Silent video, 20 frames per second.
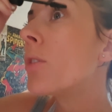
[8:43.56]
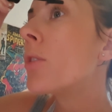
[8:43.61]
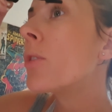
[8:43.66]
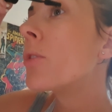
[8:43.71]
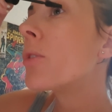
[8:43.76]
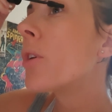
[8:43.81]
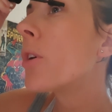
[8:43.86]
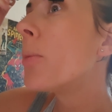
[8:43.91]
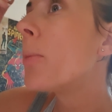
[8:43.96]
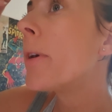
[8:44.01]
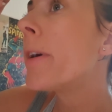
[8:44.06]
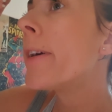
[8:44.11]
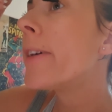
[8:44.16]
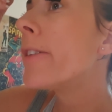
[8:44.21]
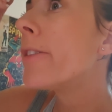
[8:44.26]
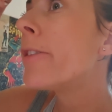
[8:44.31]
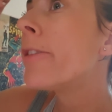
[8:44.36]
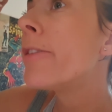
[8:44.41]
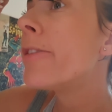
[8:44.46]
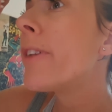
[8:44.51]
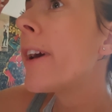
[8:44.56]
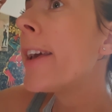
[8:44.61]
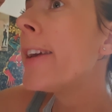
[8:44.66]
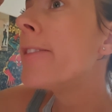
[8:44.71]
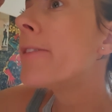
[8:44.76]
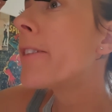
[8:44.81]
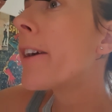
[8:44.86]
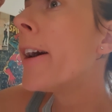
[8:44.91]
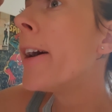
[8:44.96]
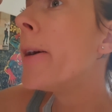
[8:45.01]
So my
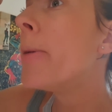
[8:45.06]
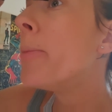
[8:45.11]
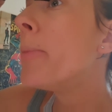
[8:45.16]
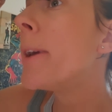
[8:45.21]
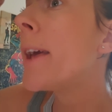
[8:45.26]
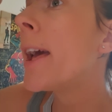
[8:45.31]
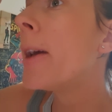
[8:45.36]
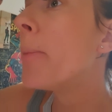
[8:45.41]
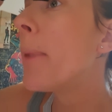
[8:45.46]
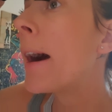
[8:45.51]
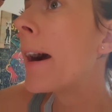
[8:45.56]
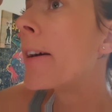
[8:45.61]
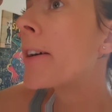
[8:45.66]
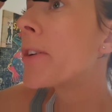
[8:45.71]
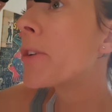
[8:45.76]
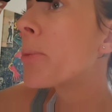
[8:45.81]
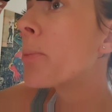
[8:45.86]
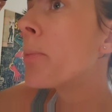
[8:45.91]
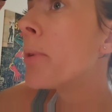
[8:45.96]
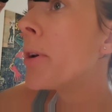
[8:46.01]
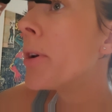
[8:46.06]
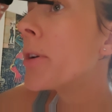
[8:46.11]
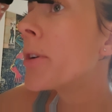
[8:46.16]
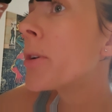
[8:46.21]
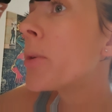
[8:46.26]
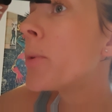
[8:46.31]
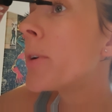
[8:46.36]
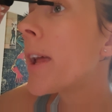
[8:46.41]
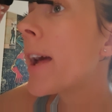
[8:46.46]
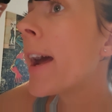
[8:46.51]
favourite BA Paris
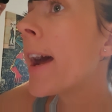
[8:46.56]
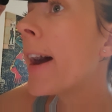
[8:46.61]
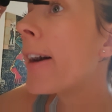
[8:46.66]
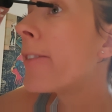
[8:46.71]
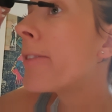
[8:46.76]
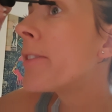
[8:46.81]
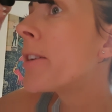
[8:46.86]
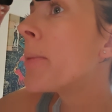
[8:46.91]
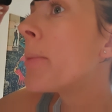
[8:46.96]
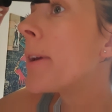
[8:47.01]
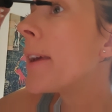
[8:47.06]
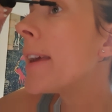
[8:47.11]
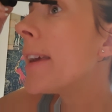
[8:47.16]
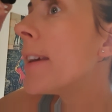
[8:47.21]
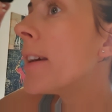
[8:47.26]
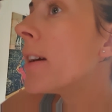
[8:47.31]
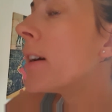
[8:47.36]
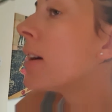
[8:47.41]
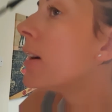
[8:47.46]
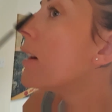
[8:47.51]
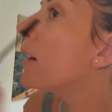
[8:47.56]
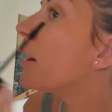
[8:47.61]
book would have to be